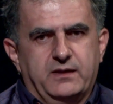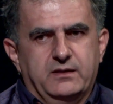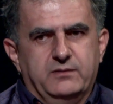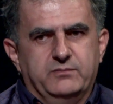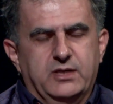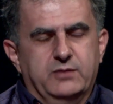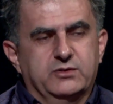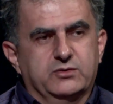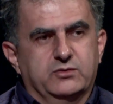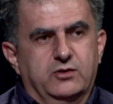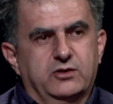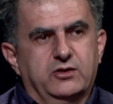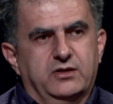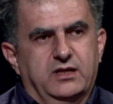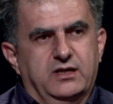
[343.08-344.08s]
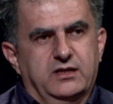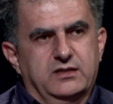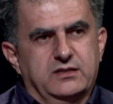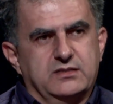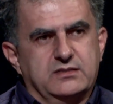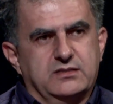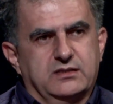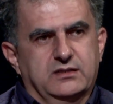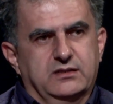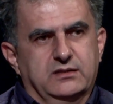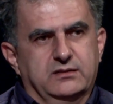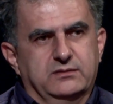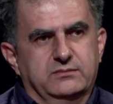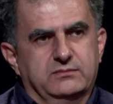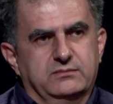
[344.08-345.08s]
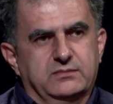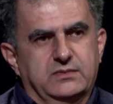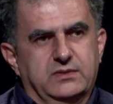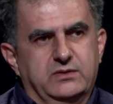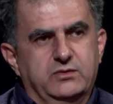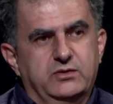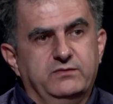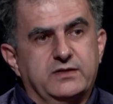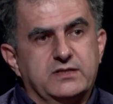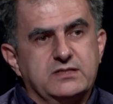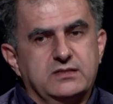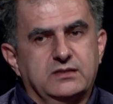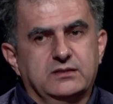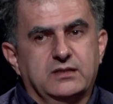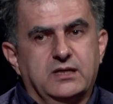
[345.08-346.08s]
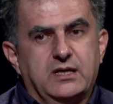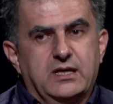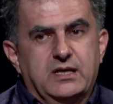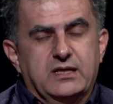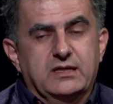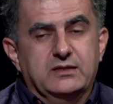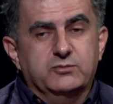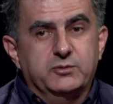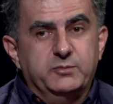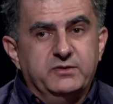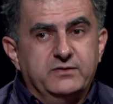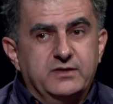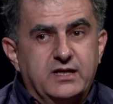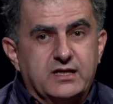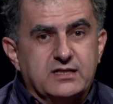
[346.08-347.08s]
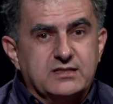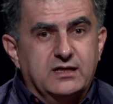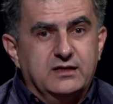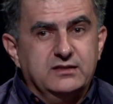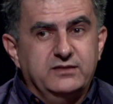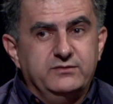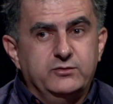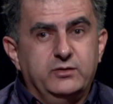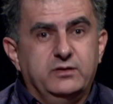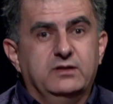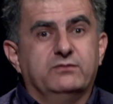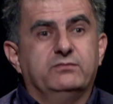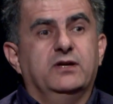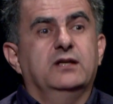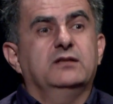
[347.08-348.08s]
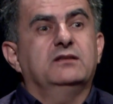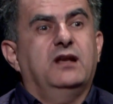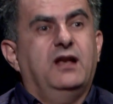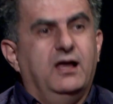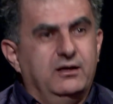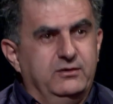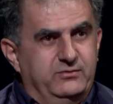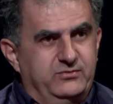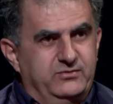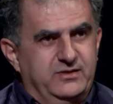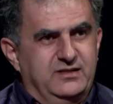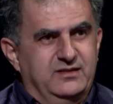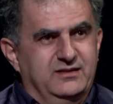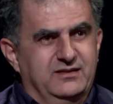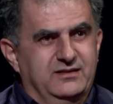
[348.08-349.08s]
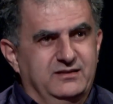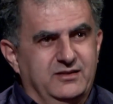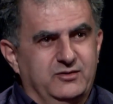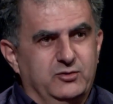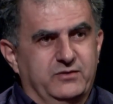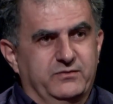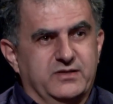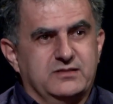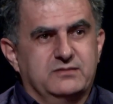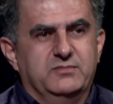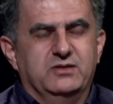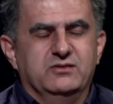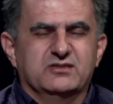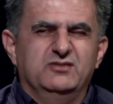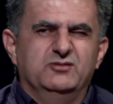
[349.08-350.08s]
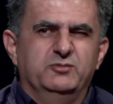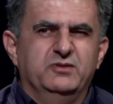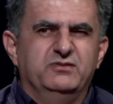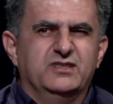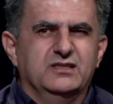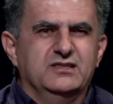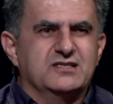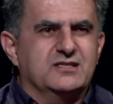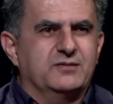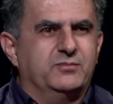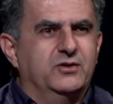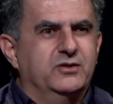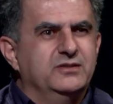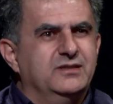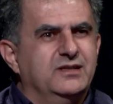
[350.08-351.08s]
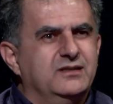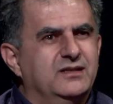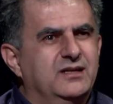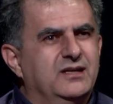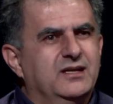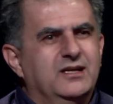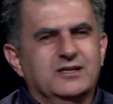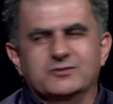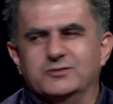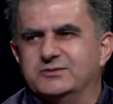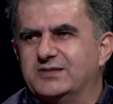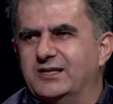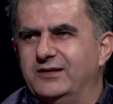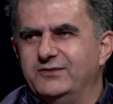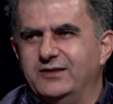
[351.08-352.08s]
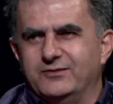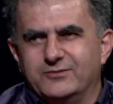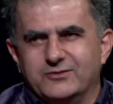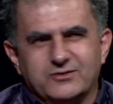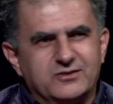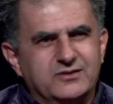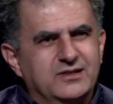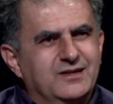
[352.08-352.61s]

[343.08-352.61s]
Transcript: be able to colonize um, the universe, and it will be very exciting if we can find life in the, in the universe, because it will be very disappointing to travel for